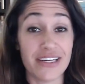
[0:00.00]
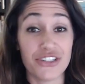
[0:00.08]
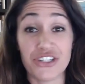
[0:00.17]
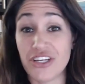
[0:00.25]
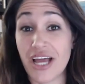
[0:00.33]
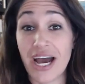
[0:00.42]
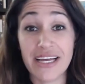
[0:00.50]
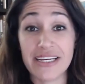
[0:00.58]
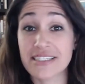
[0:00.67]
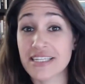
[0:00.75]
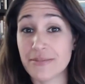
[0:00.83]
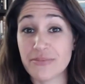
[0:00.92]
To not
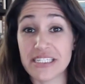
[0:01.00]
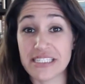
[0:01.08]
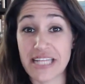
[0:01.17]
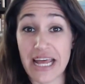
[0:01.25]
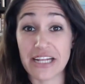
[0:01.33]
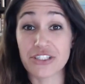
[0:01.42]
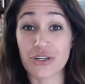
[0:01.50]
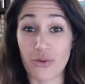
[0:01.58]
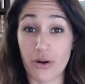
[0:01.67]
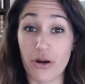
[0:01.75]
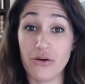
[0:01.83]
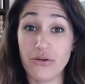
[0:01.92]
accept the status
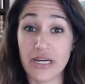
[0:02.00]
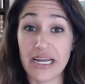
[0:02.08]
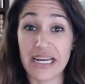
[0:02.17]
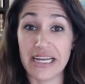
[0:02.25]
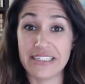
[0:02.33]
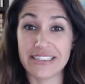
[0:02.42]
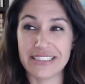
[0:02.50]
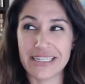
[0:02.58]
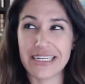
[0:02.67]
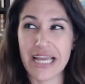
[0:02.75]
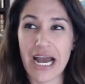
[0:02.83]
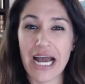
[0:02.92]
quo and to say,
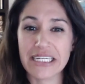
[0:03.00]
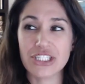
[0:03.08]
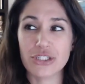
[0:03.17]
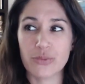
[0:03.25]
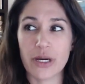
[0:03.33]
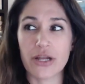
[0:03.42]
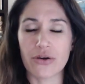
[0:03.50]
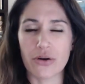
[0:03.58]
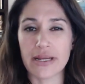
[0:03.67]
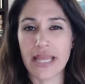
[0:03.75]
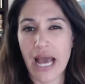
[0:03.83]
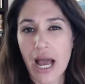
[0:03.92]
yeah, I can do better, or
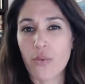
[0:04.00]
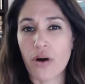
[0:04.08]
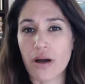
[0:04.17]
yeah, I